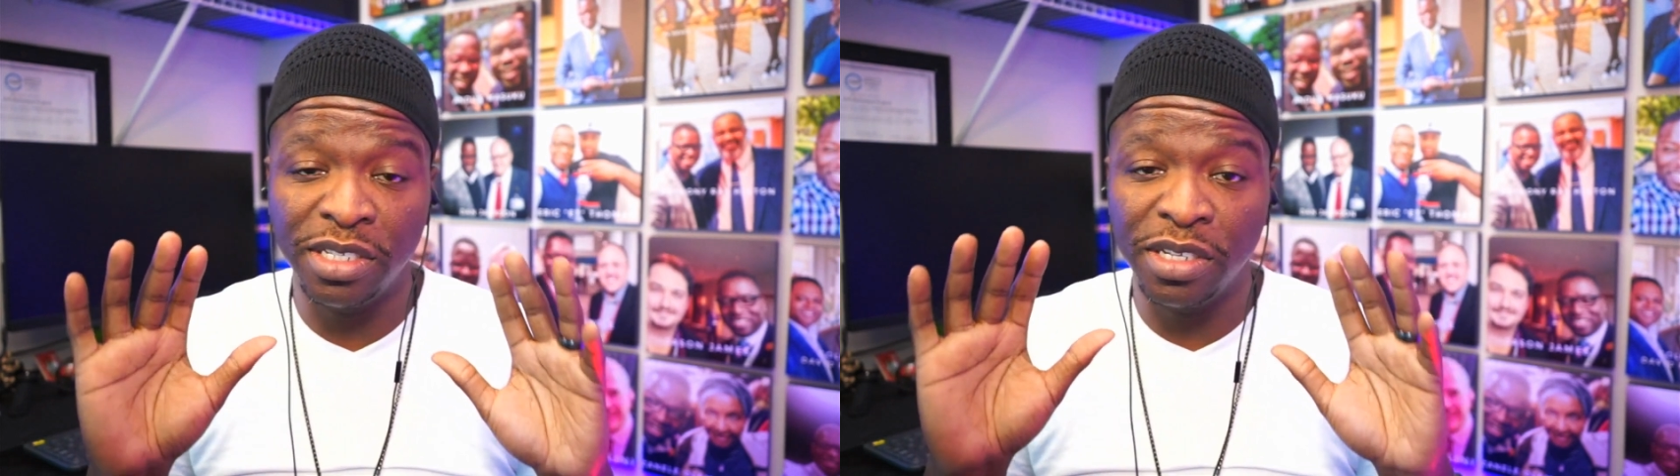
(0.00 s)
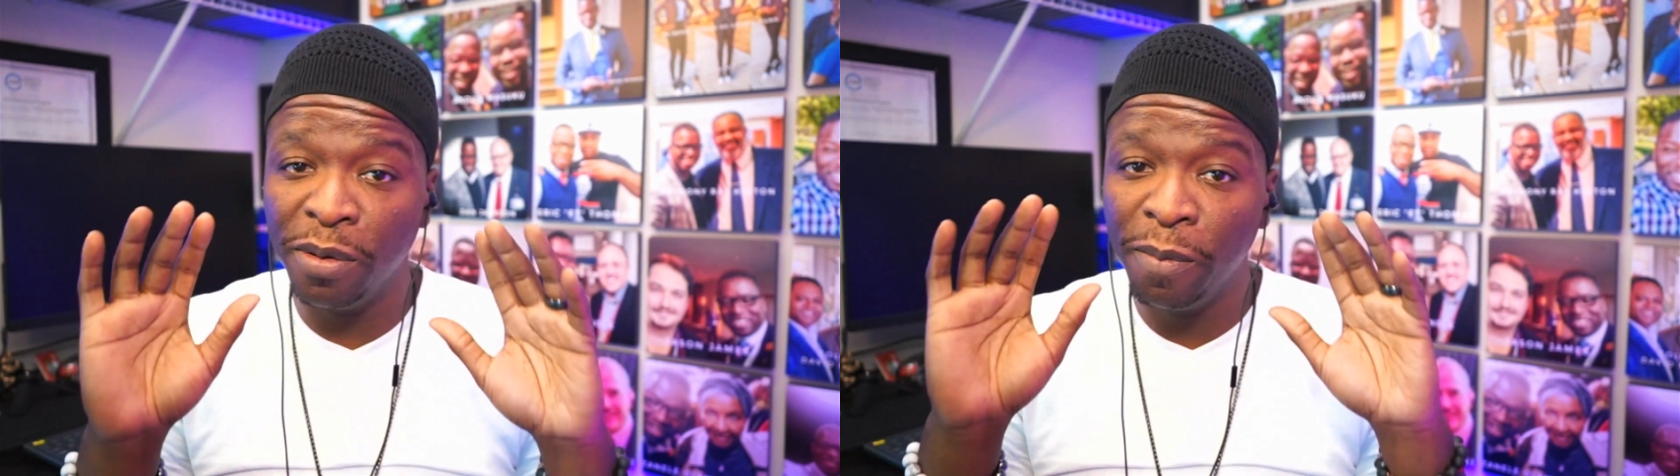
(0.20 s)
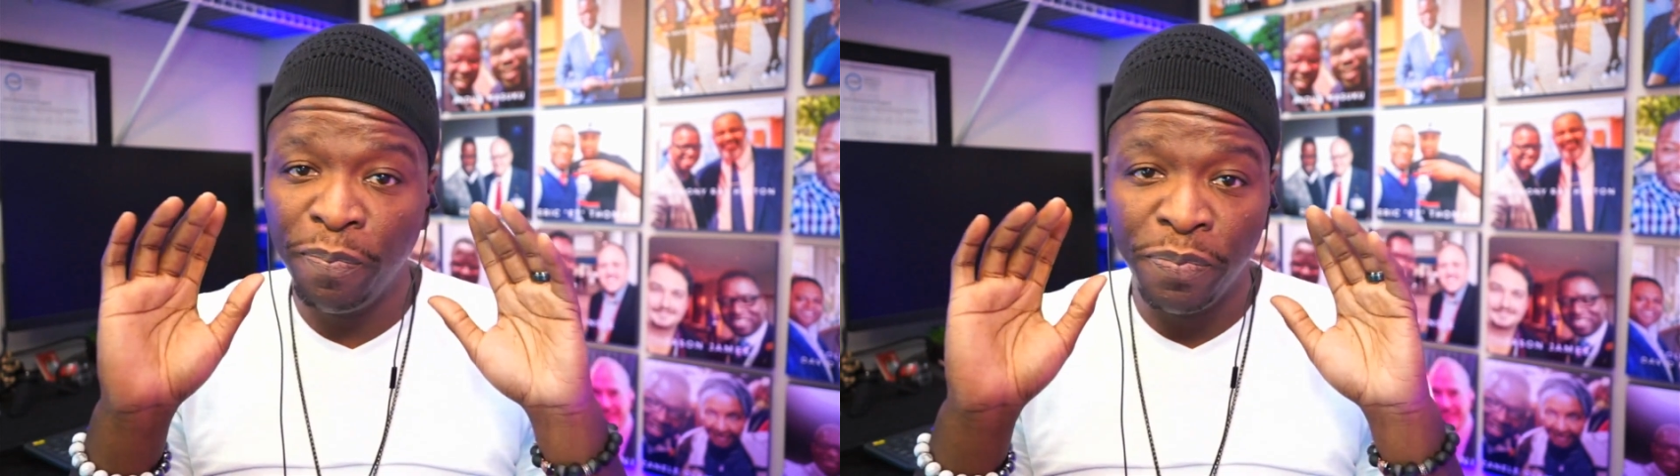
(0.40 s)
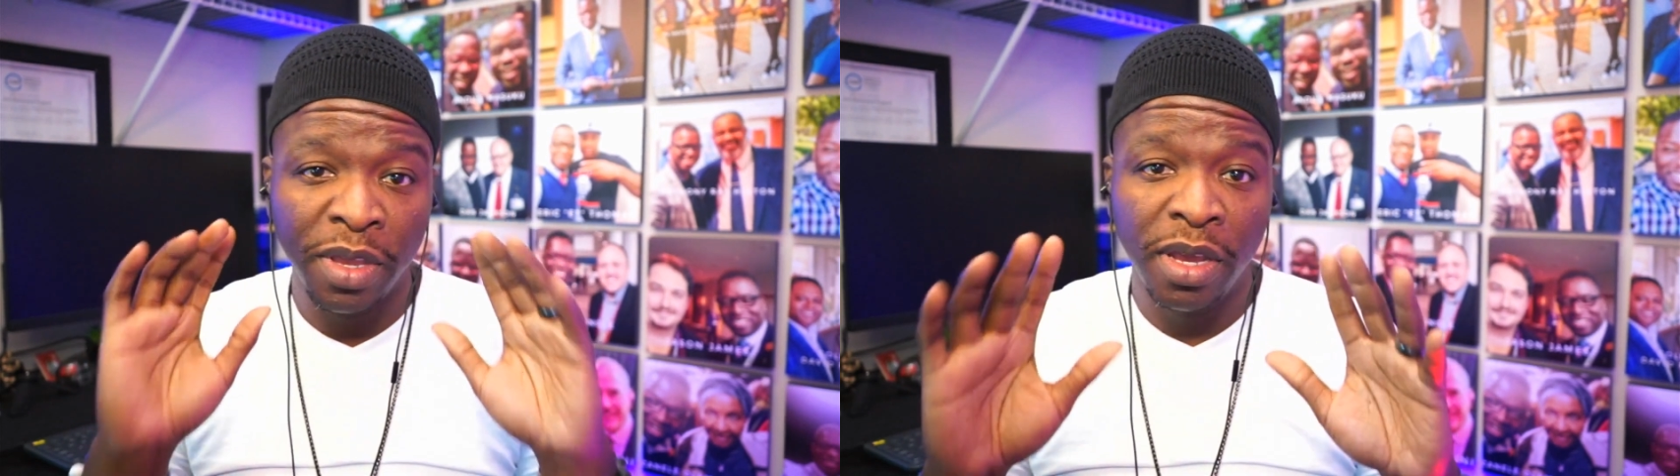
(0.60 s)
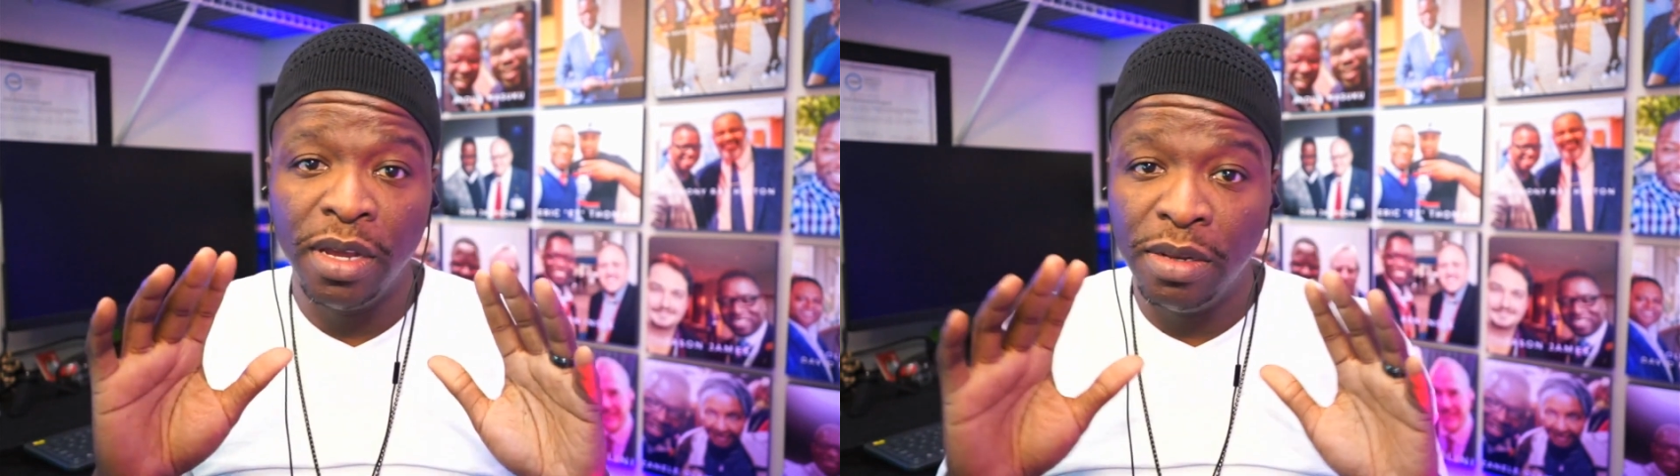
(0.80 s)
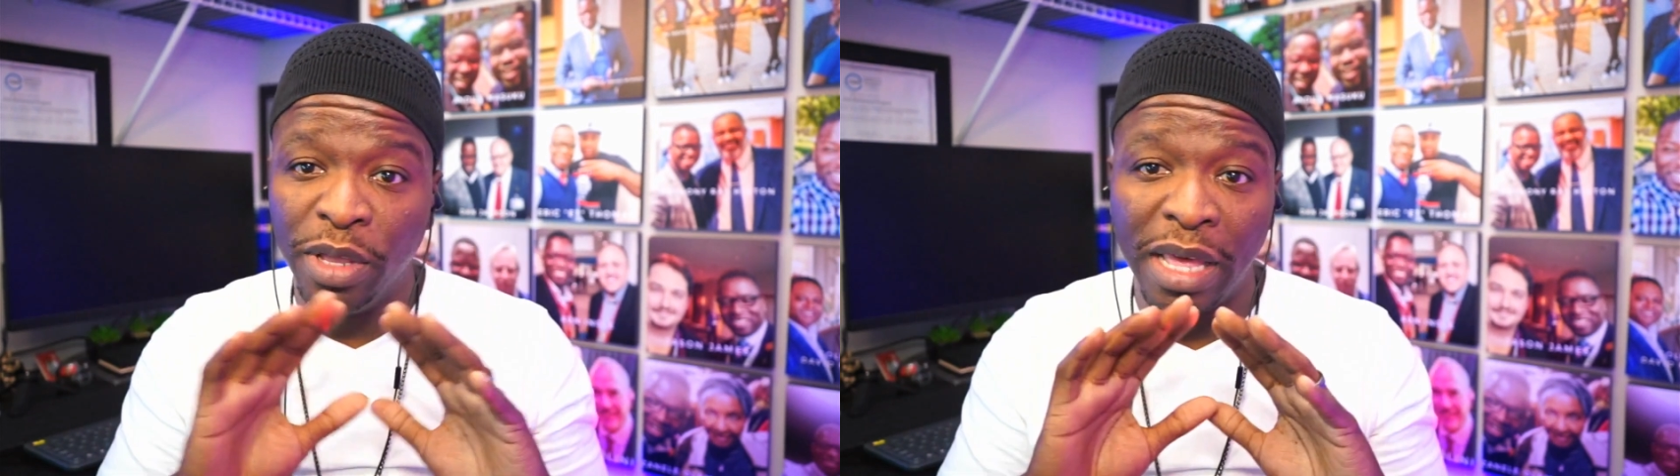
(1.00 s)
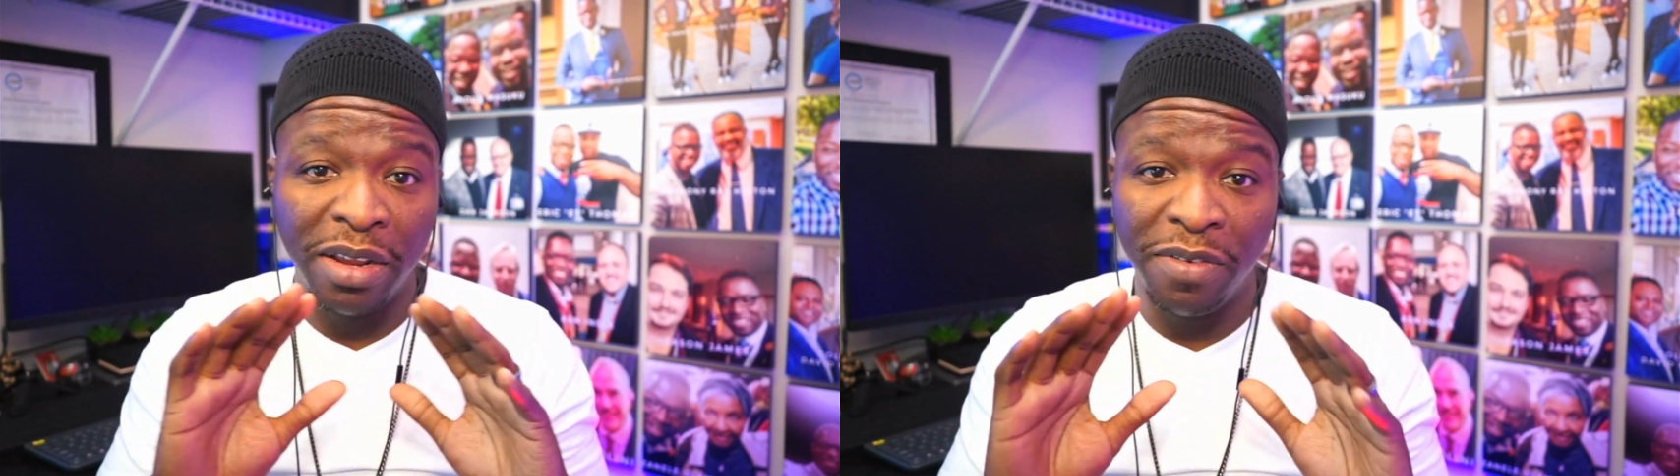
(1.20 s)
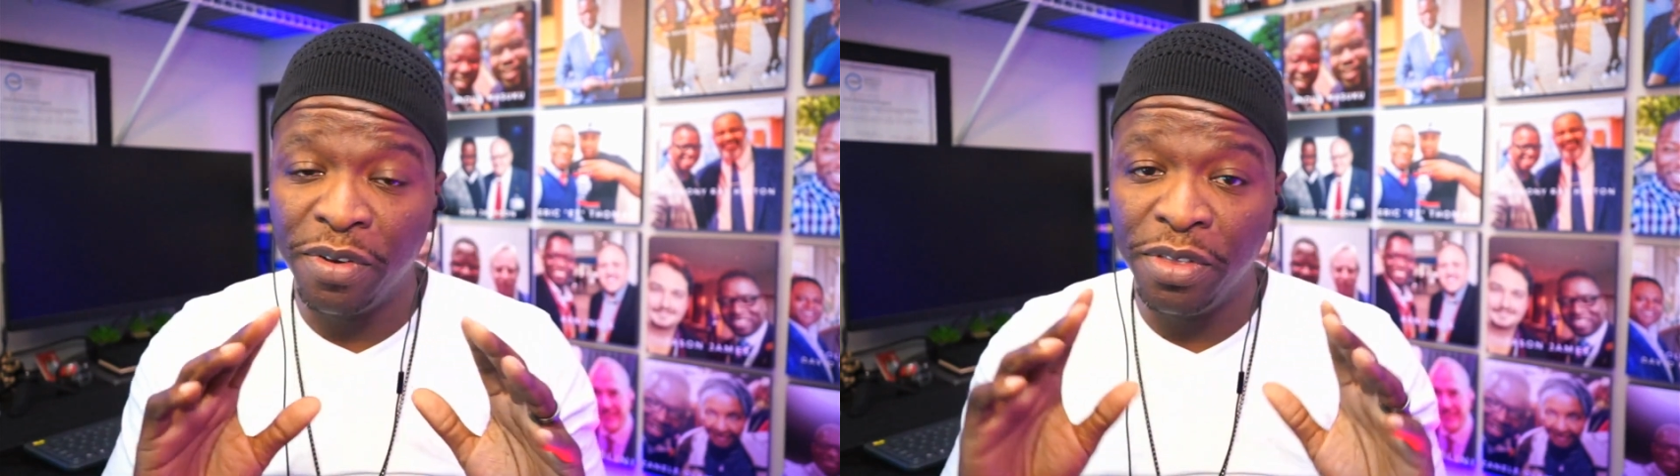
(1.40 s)
So without
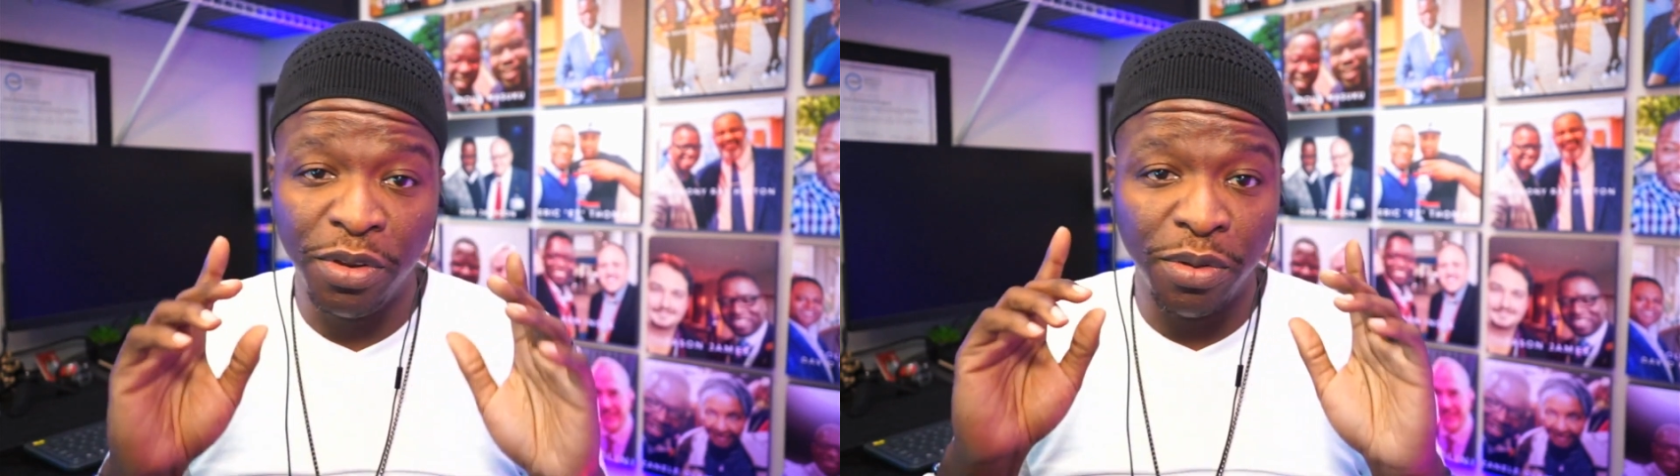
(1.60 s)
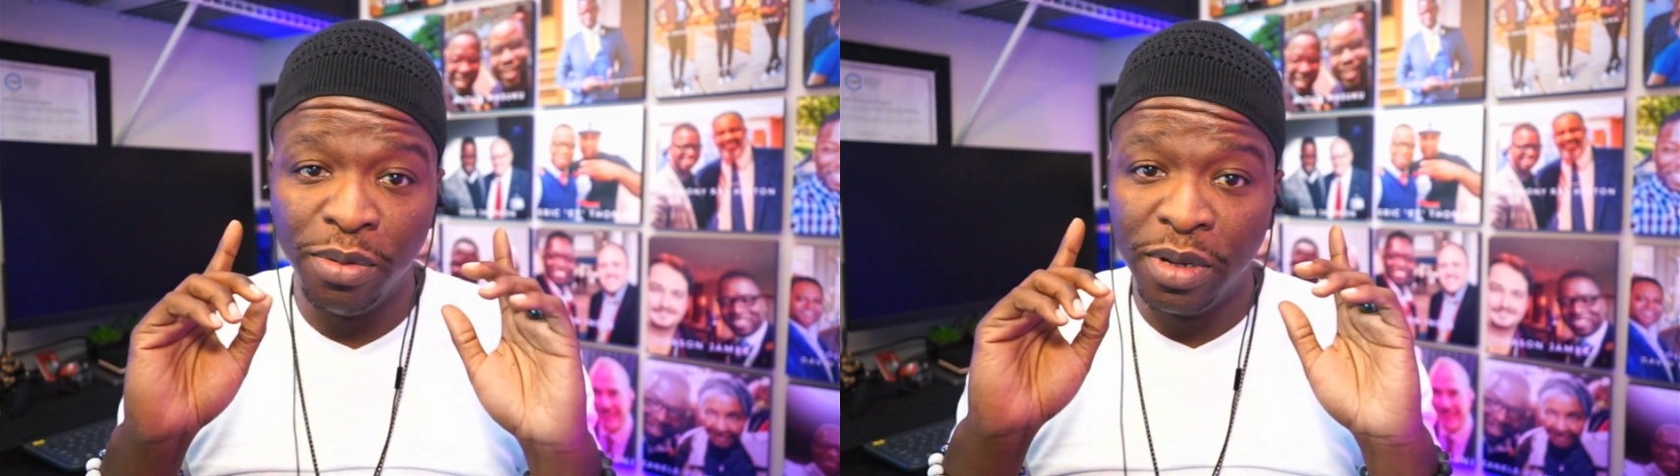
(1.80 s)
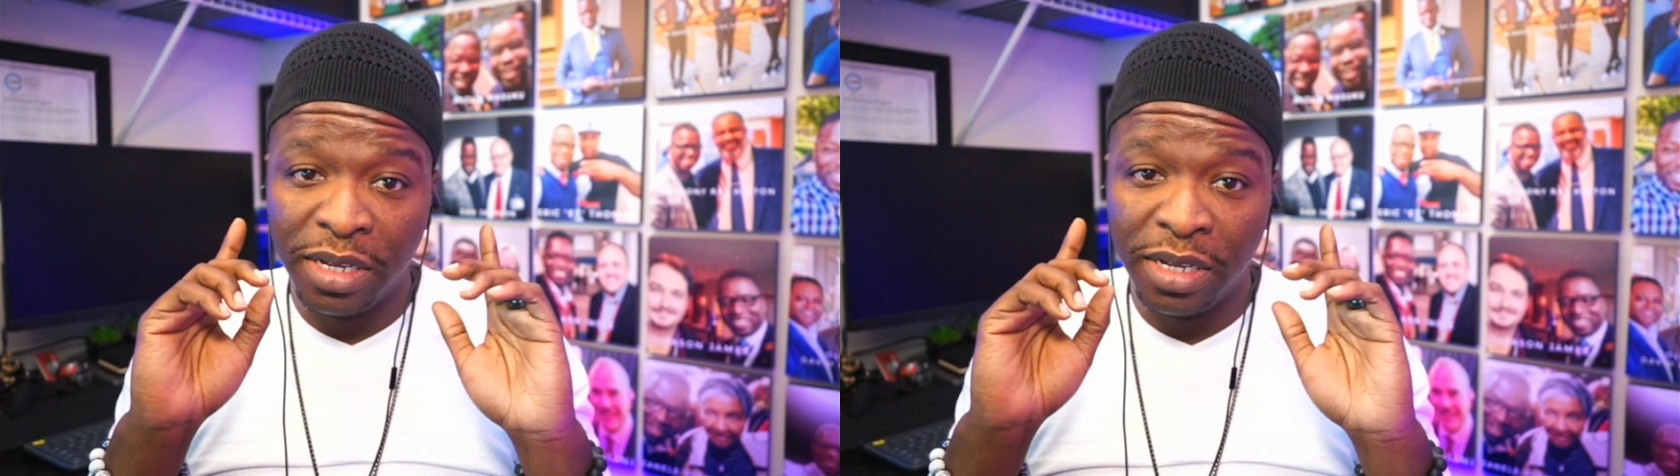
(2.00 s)
any further ado,